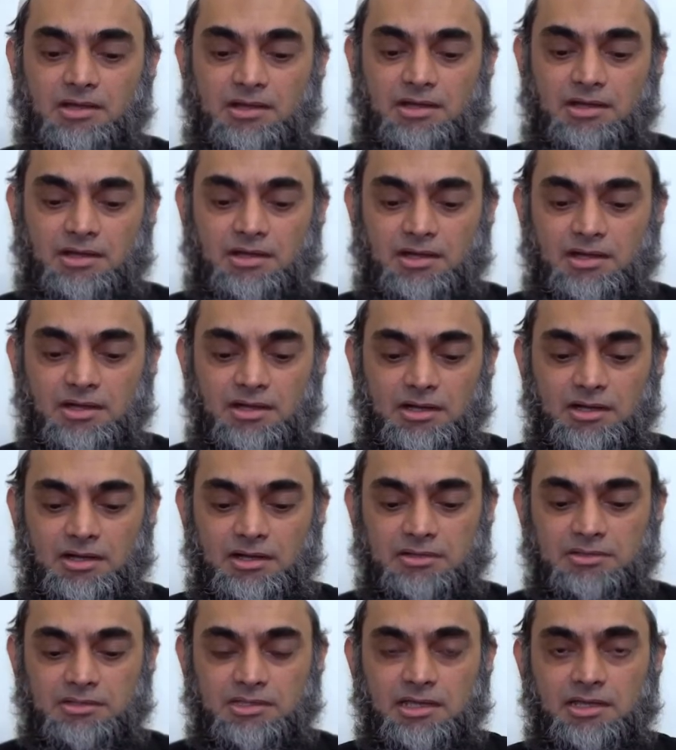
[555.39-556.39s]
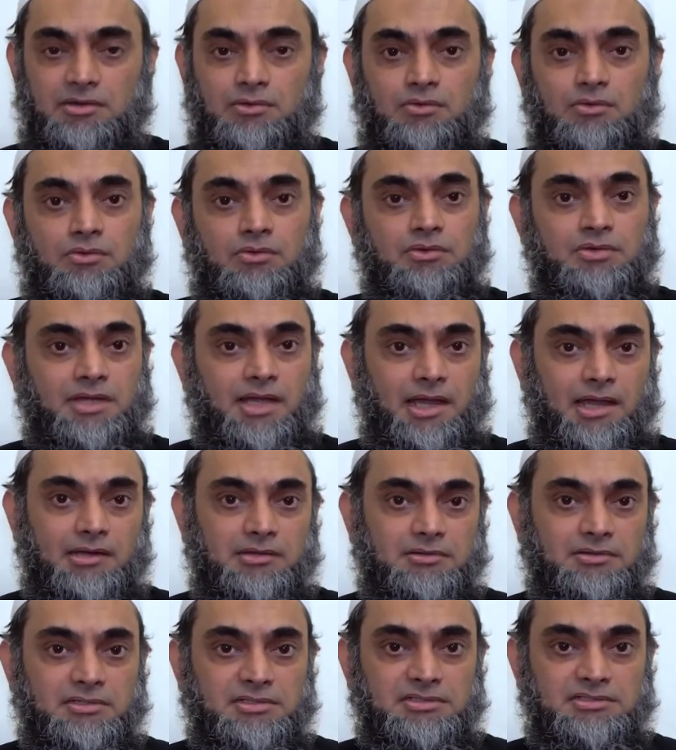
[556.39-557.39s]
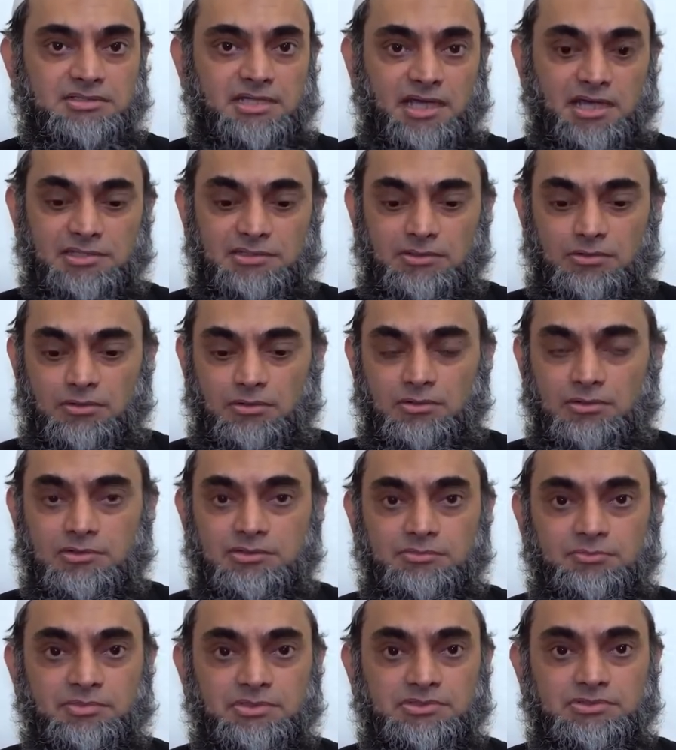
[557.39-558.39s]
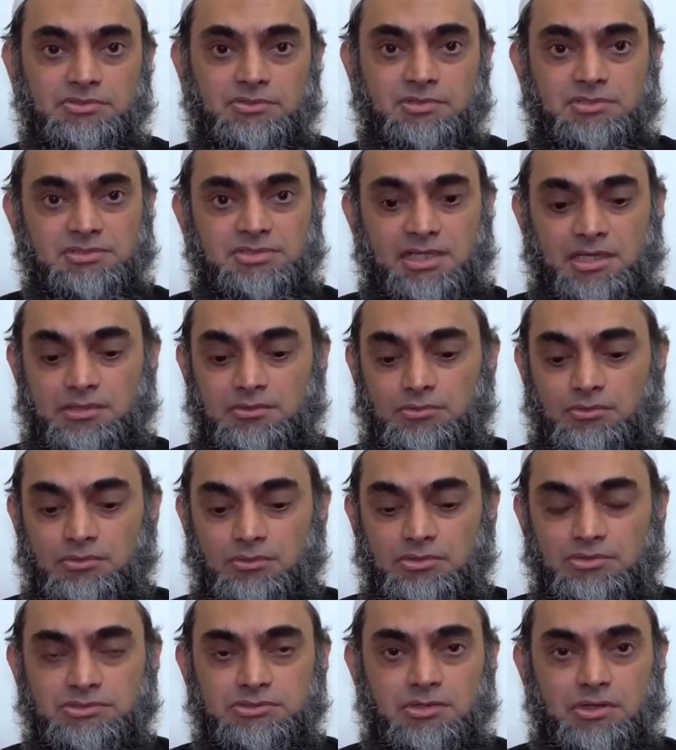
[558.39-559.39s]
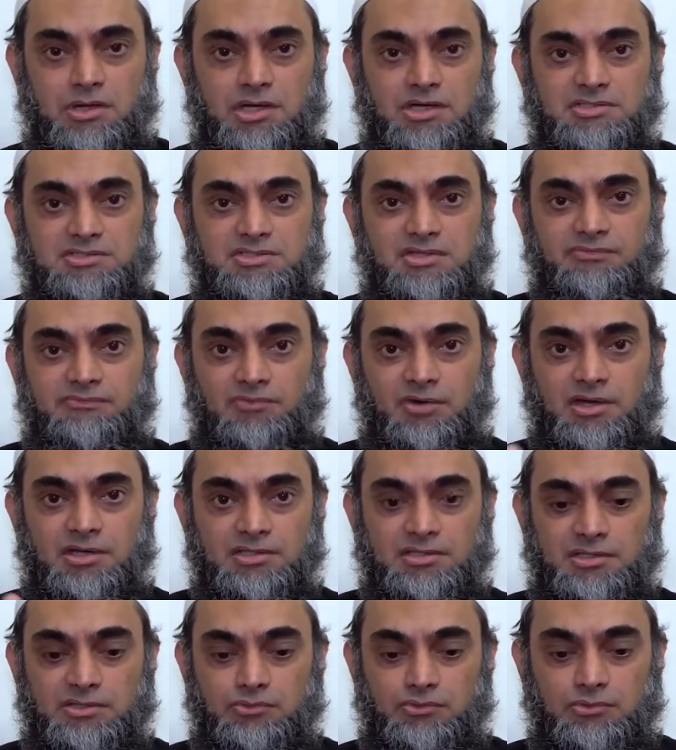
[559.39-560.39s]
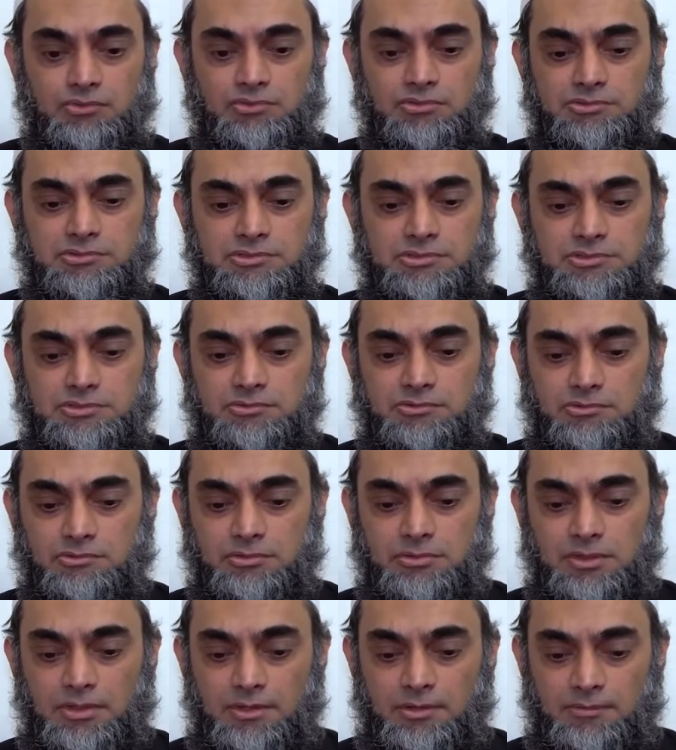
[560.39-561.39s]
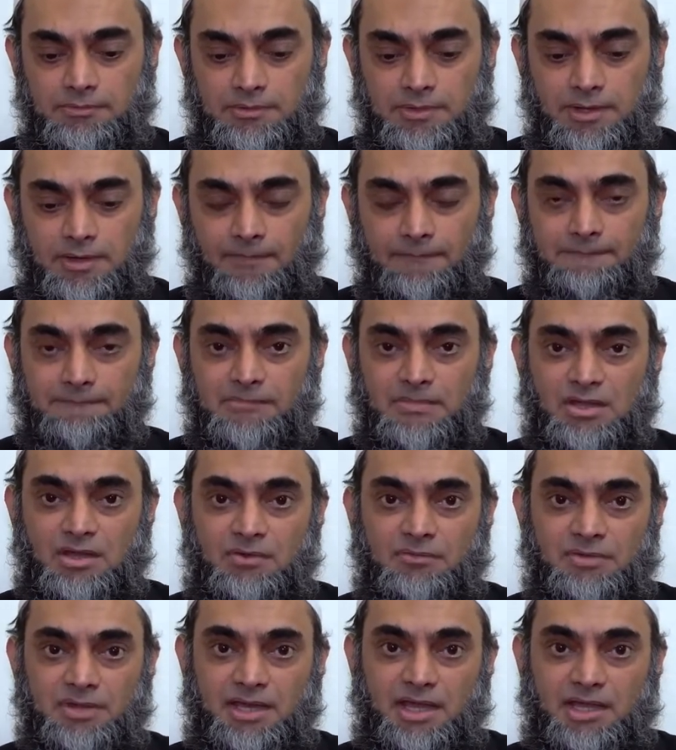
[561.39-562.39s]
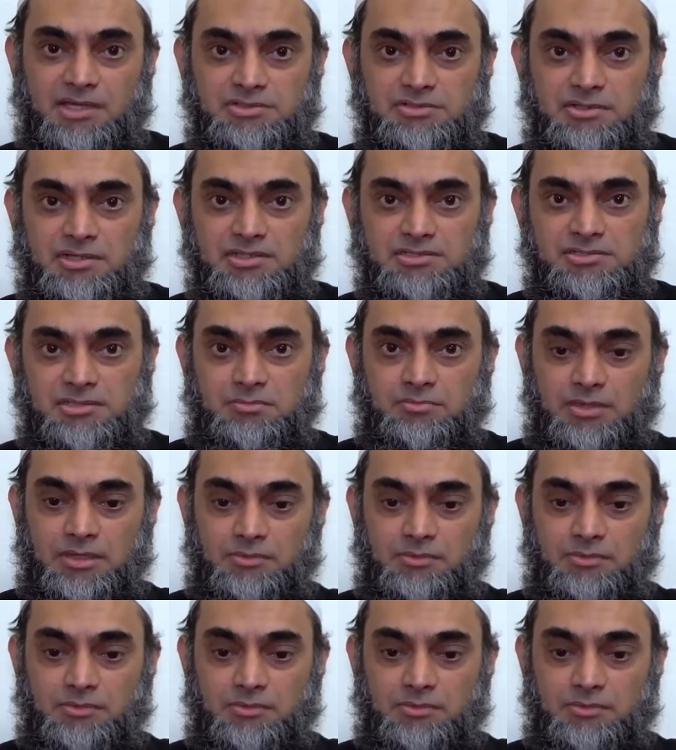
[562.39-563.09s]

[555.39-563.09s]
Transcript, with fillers: uh their own elders and all buzurgs and all scholars, they're following their own school of uh, of an education.